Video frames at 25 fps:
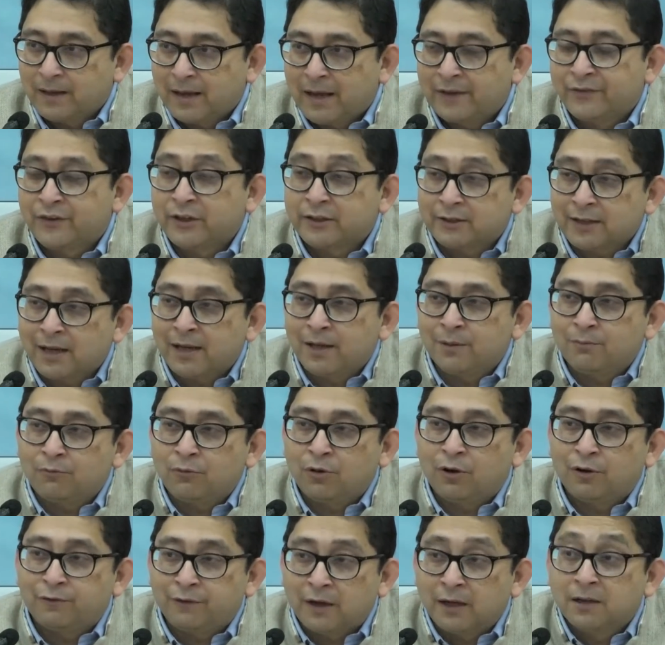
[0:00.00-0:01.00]
at the
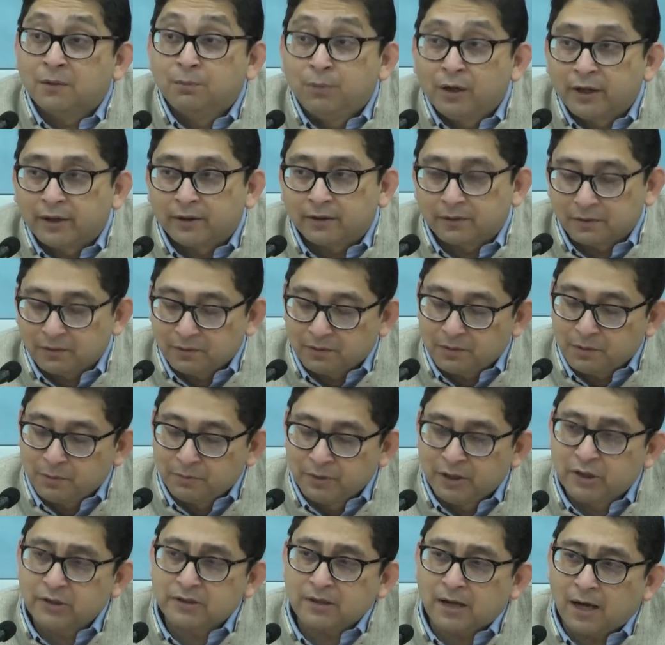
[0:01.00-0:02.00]
time of Akbar,
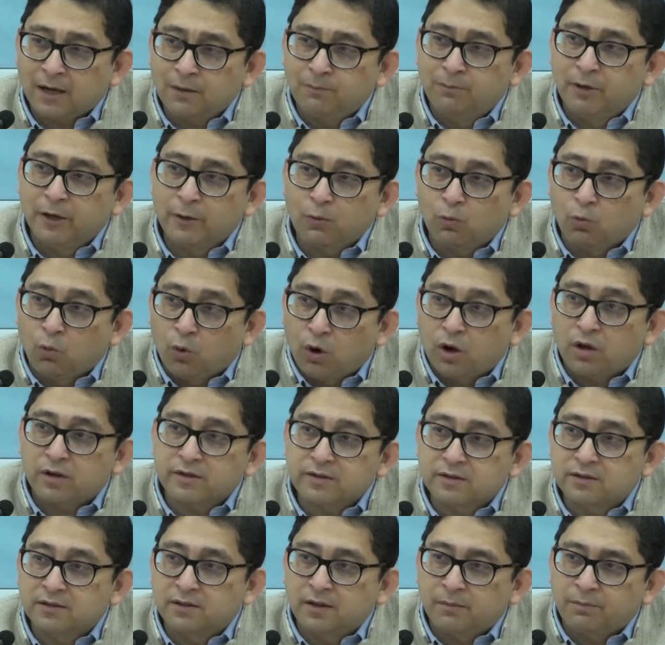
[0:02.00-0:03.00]
because Akbar
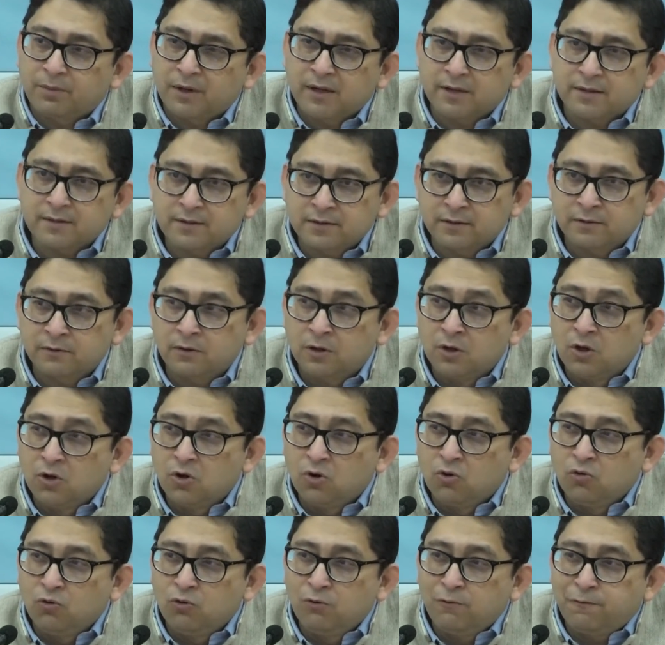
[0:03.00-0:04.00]
was the person
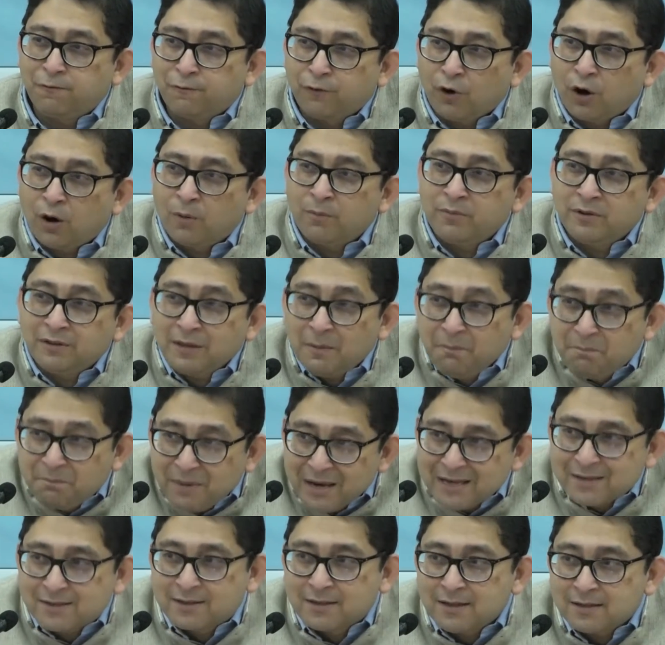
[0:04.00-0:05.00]
who formed the
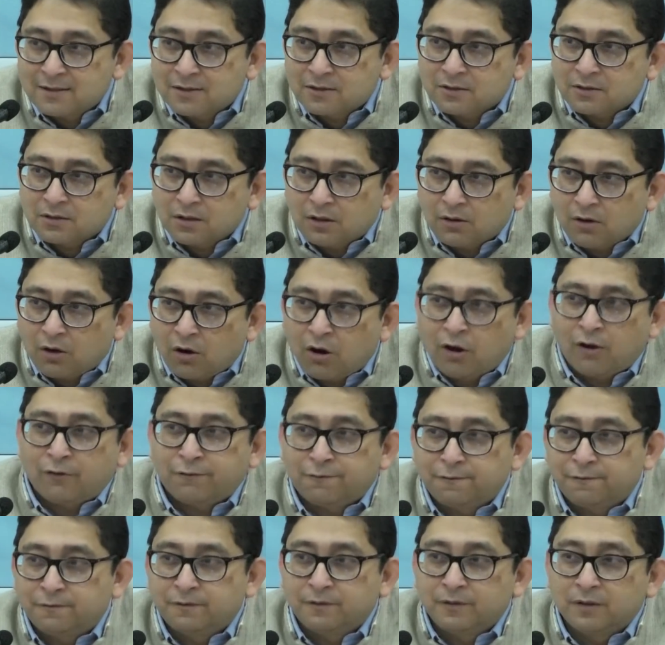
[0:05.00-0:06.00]
basis of
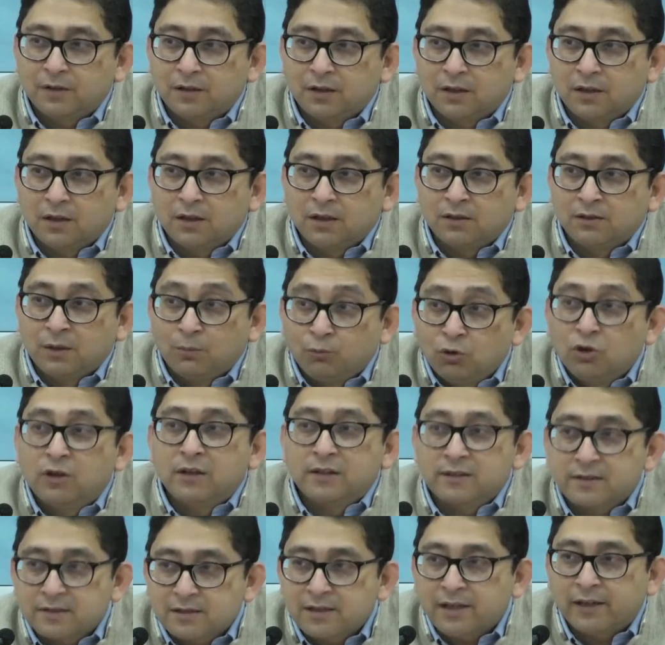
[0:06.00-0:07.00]
the
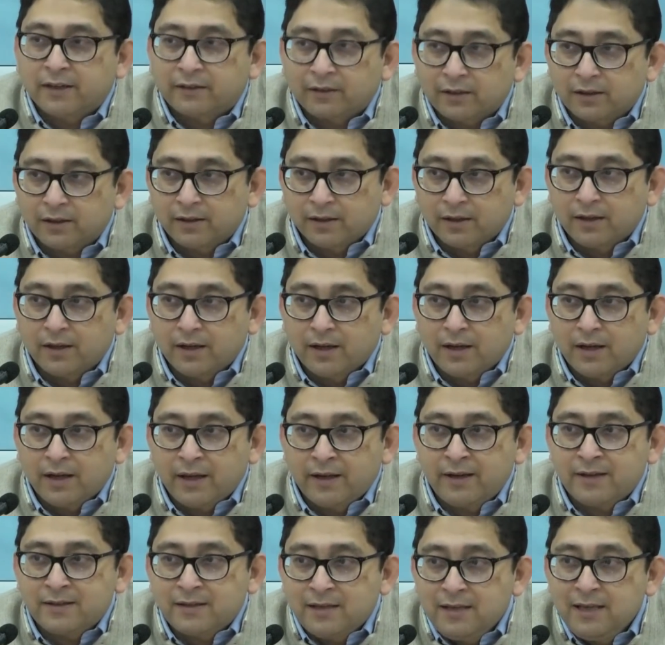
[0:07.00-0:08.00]
Mughal state.
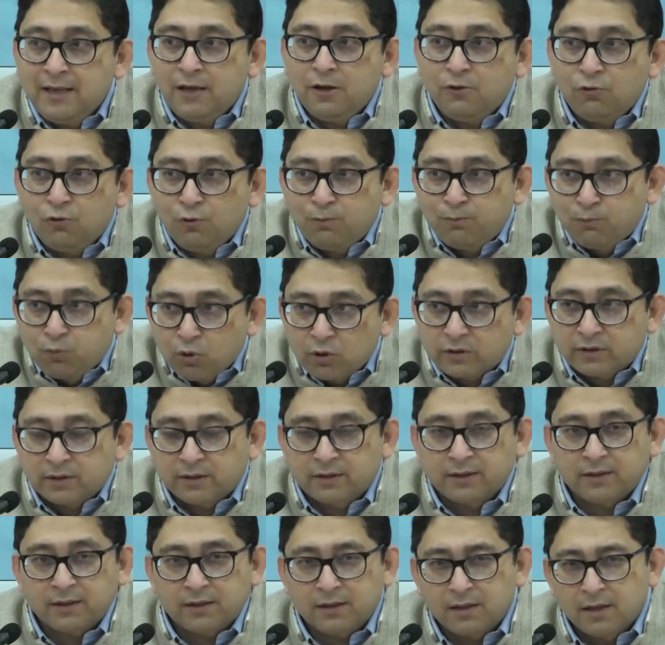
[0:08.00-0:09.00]
It is he who
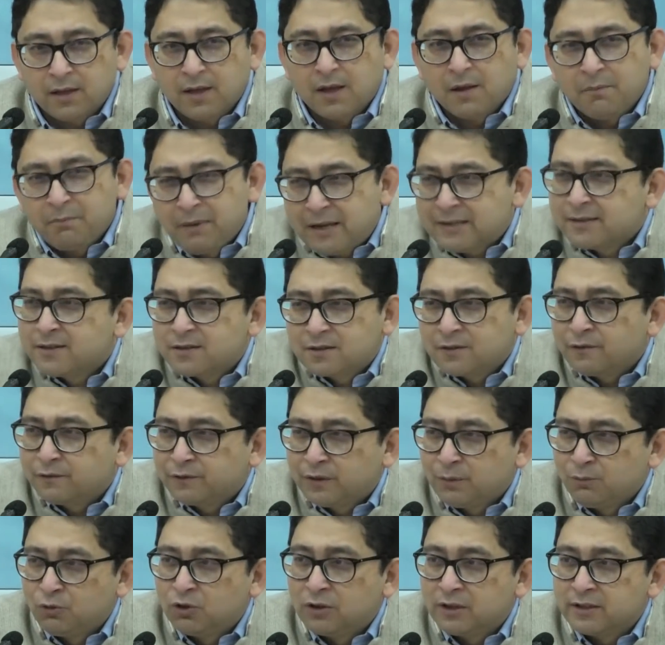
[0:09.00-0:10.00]
put the basis
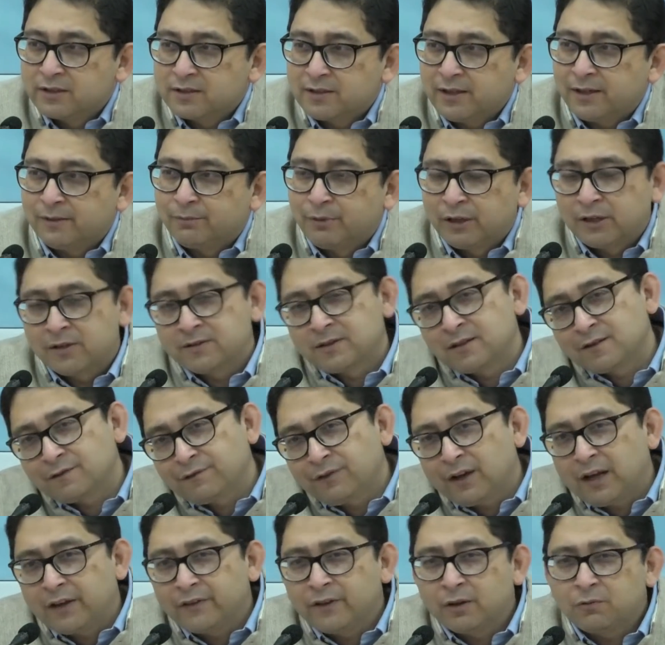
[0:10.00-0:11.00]
of the Mughal state, because his
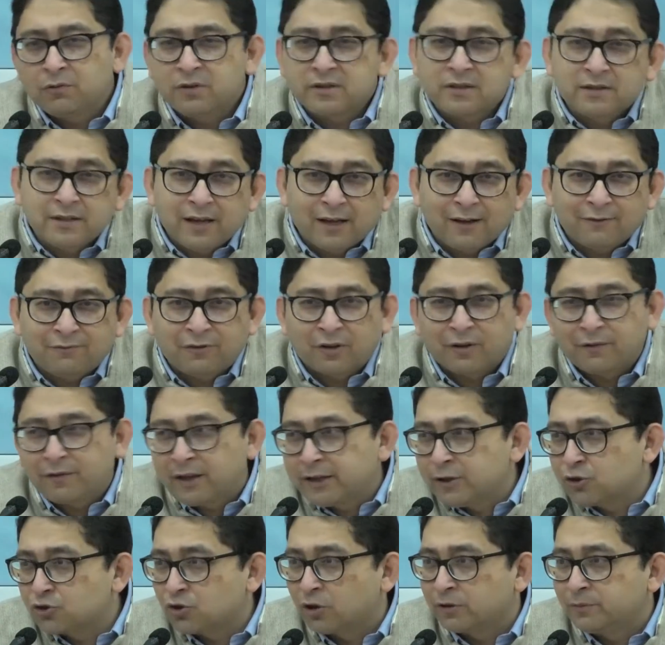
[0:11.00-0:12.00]
father was there for a
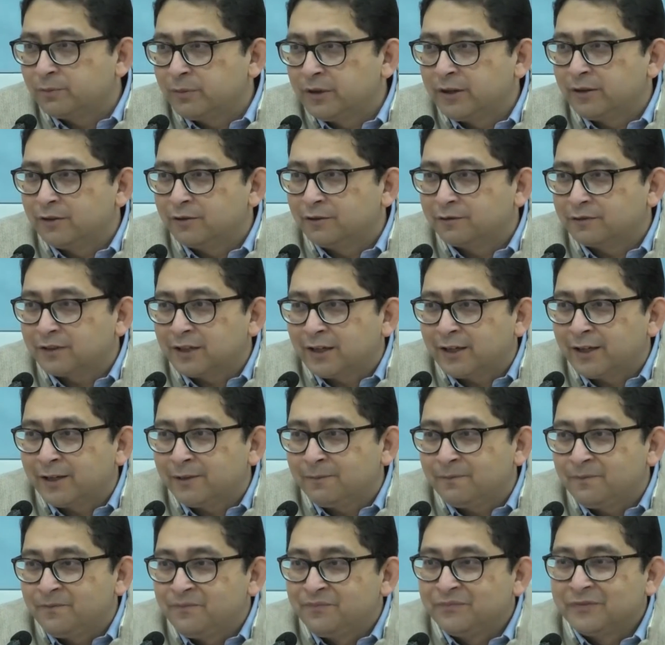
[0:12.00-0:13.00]
very short period of
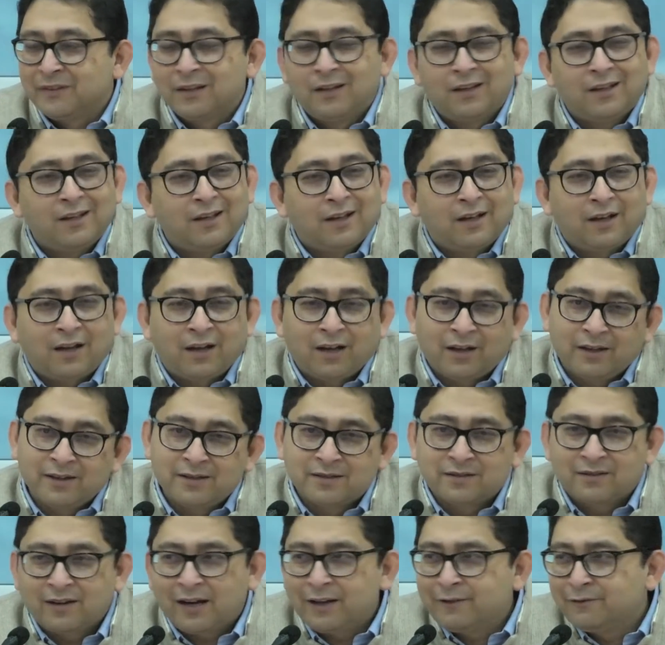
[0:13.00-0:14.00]
time.
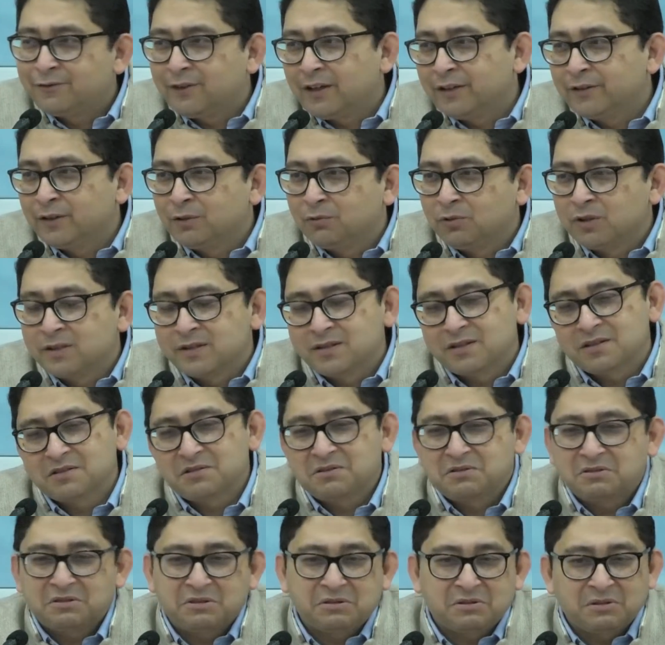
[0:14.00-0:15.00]
His grandfather
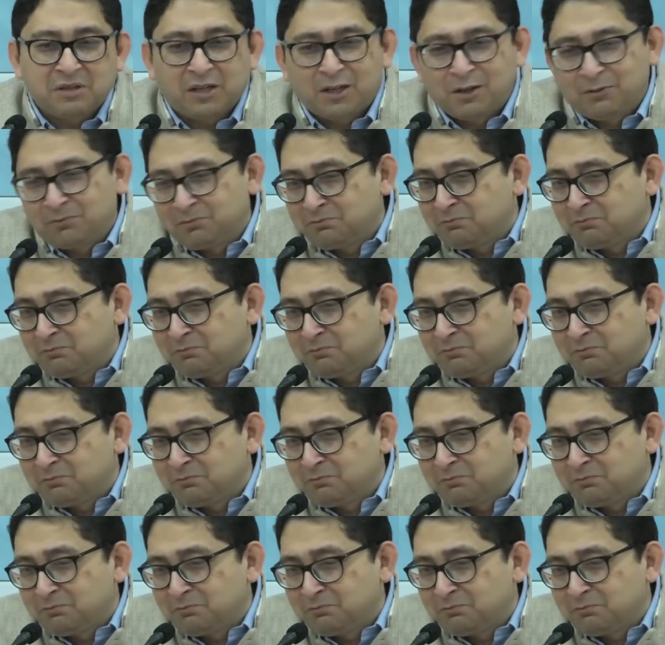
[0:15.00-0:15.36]
was